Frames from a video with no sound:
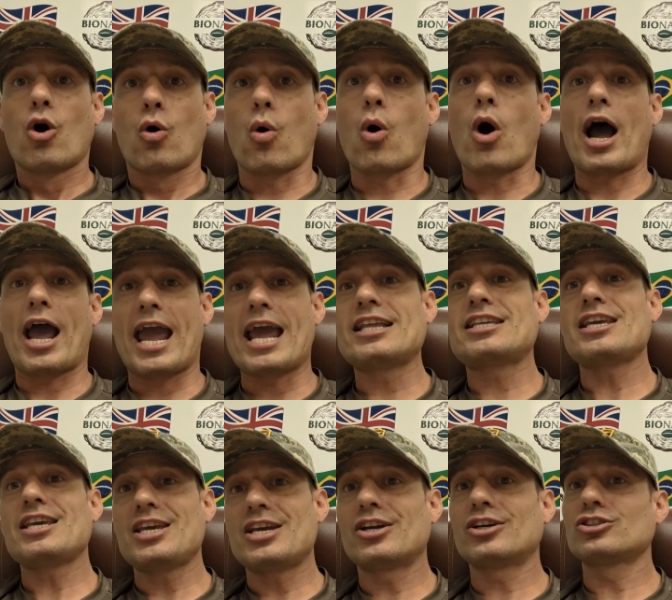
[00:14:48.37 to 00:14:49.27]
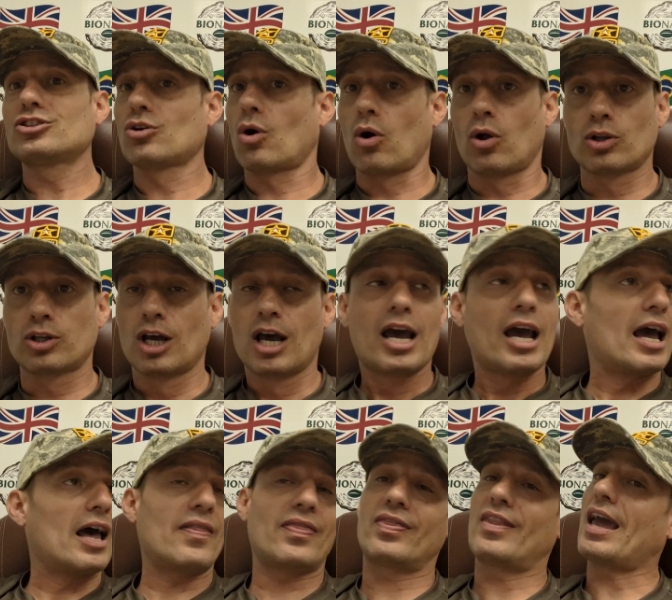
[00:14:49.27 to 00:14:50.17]
who are eighty years old,
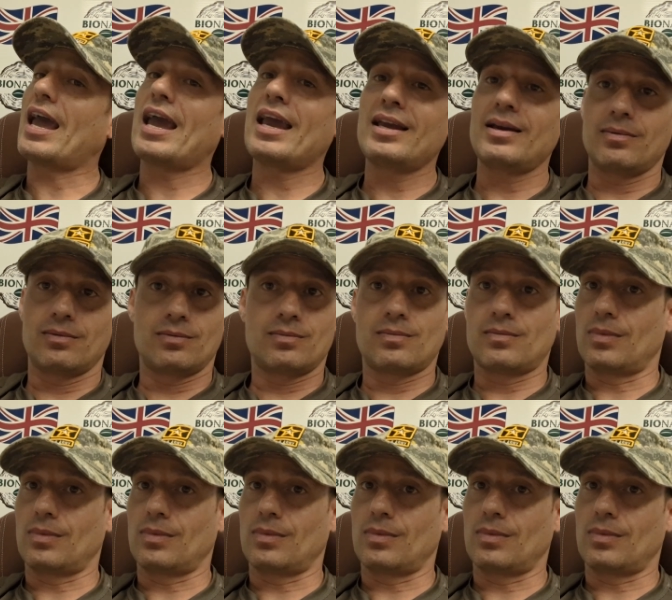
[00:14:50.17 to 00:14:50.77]
and they,